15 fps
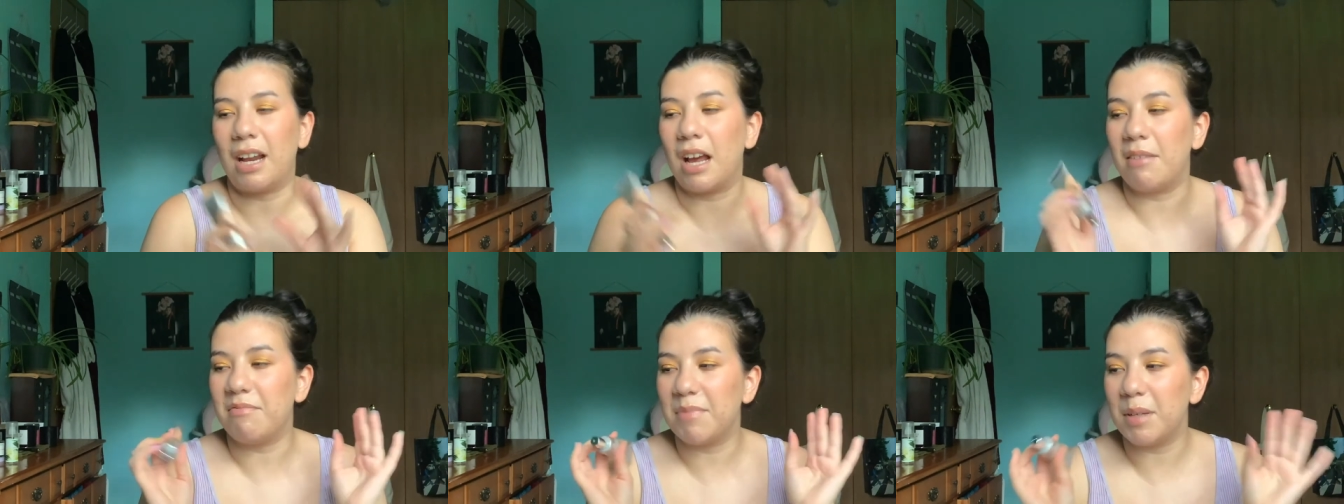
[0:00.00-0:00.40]

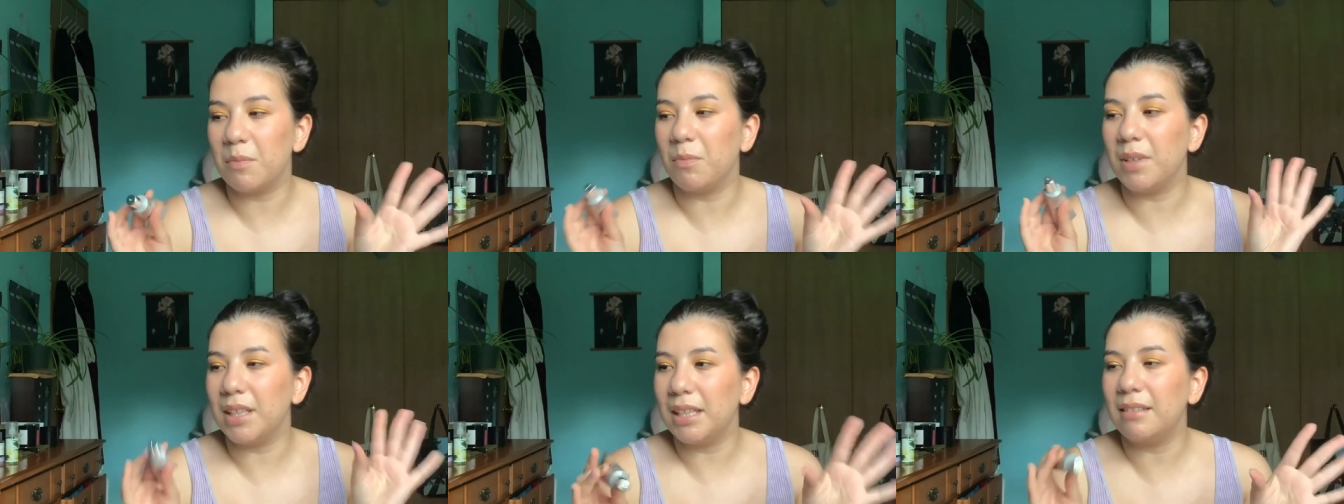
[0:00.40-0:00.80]
I've been
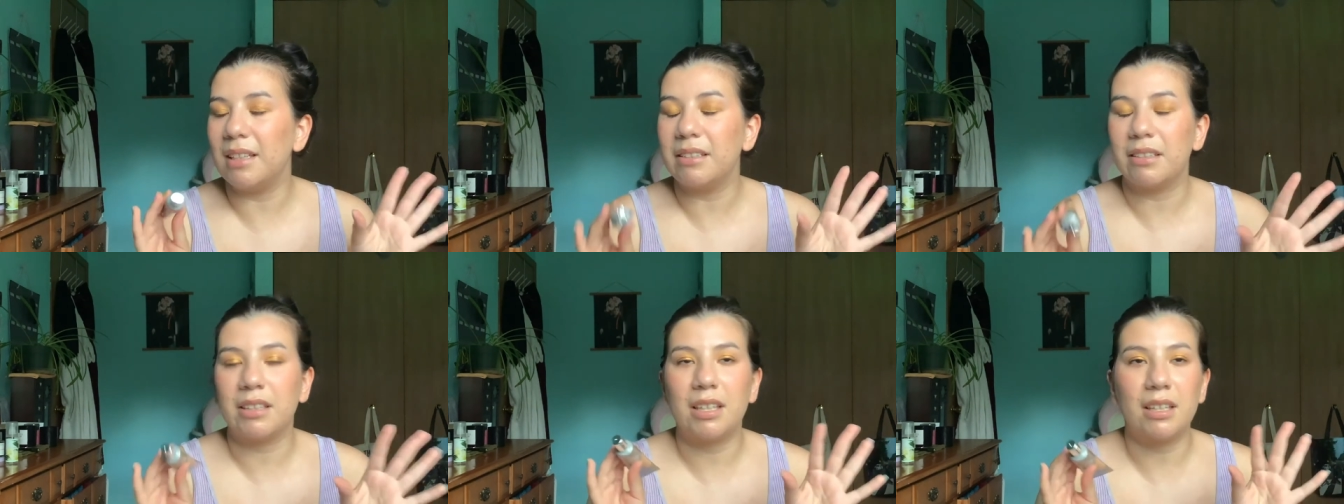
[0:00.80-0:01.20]
really
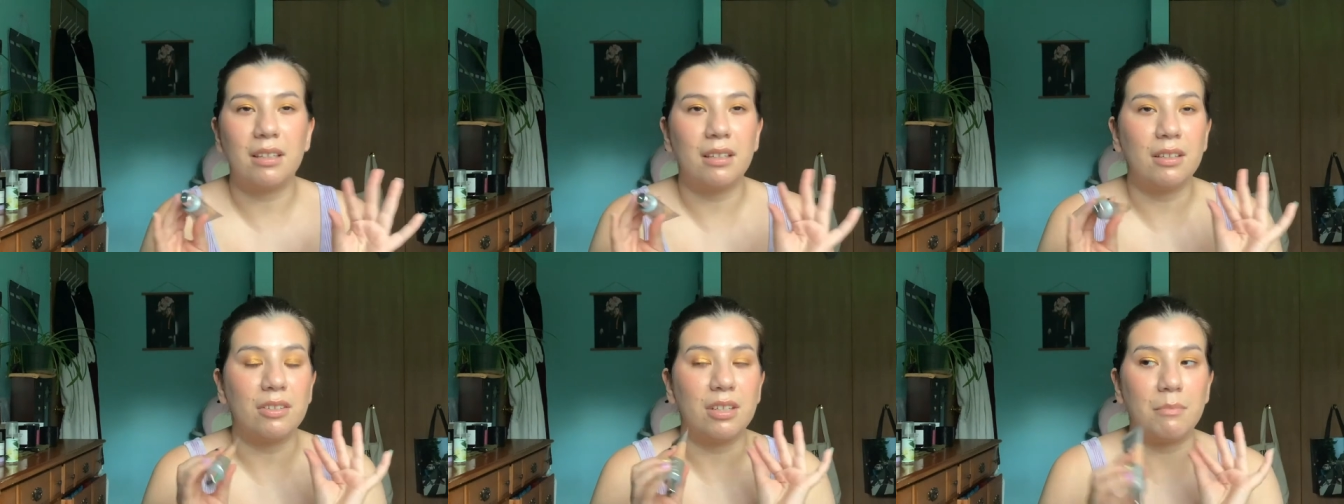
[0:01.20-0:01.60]

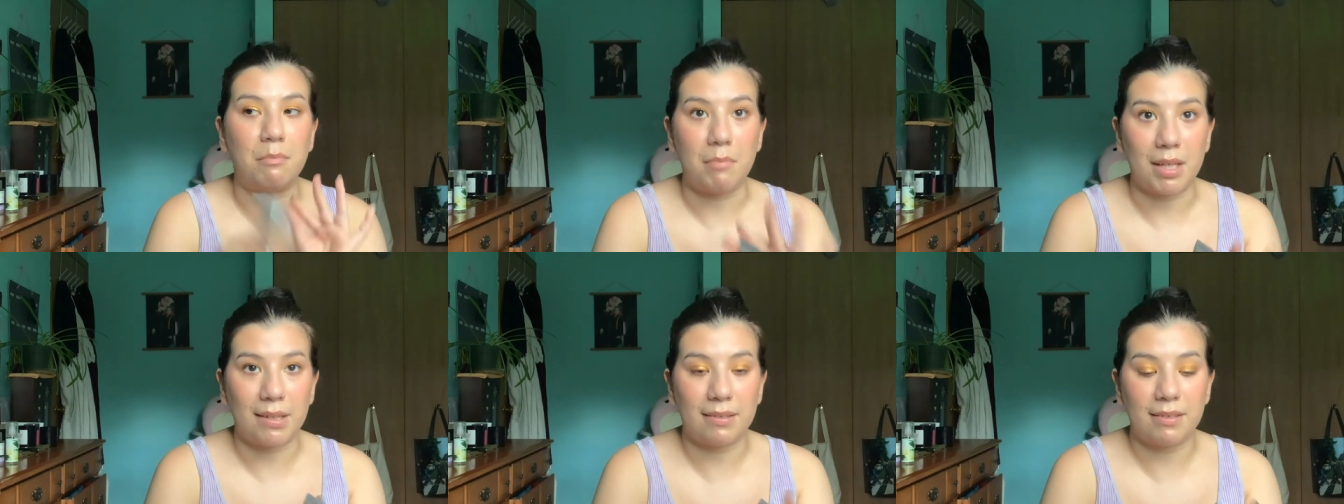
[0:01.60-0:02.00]
liking to
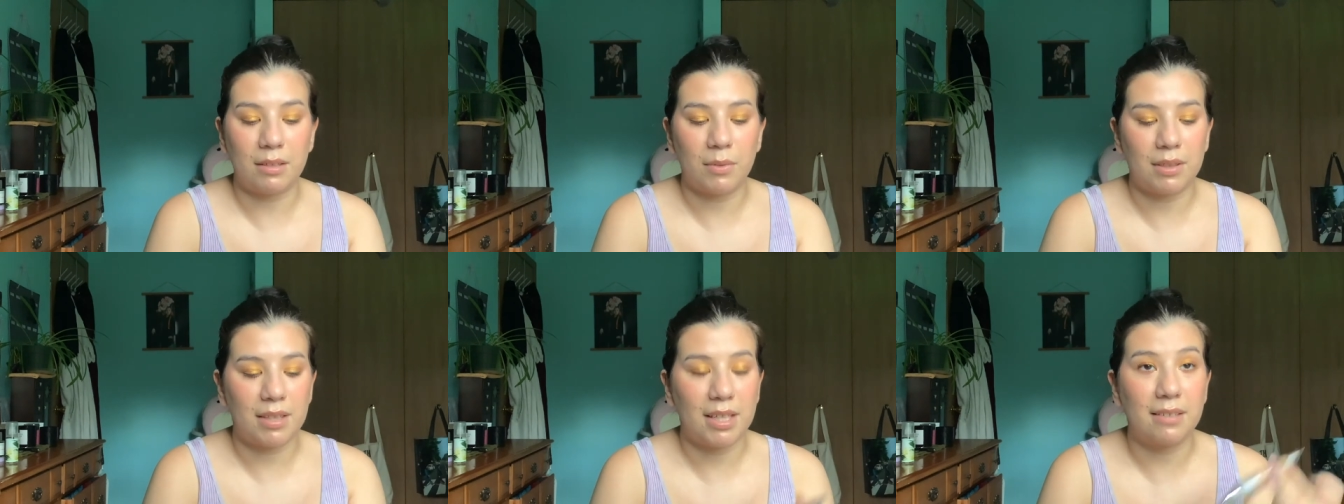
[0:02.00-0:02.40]
mix it
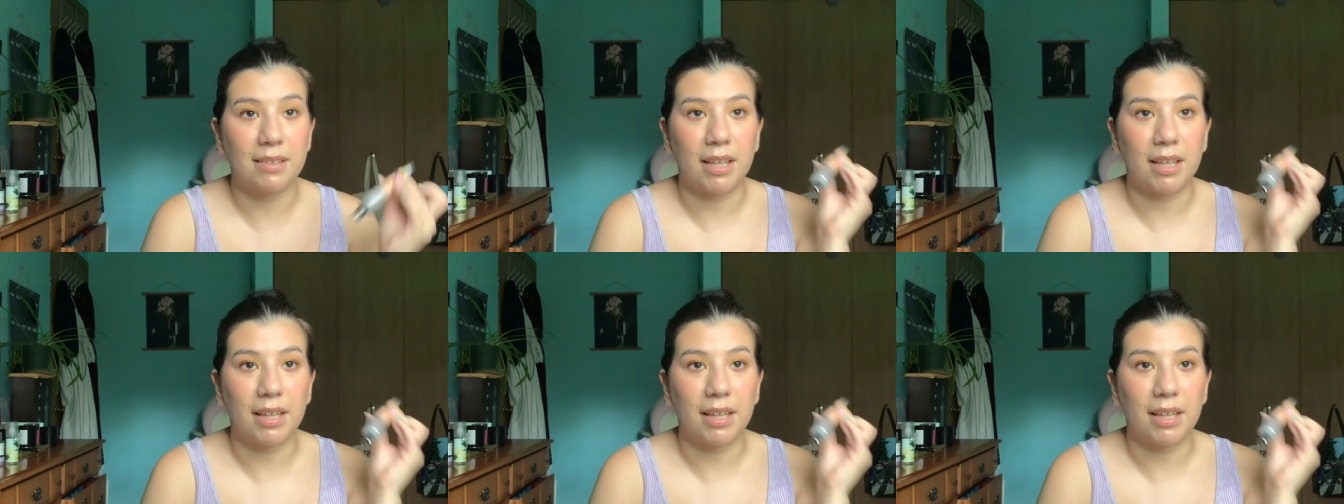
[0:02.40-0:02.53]
with things.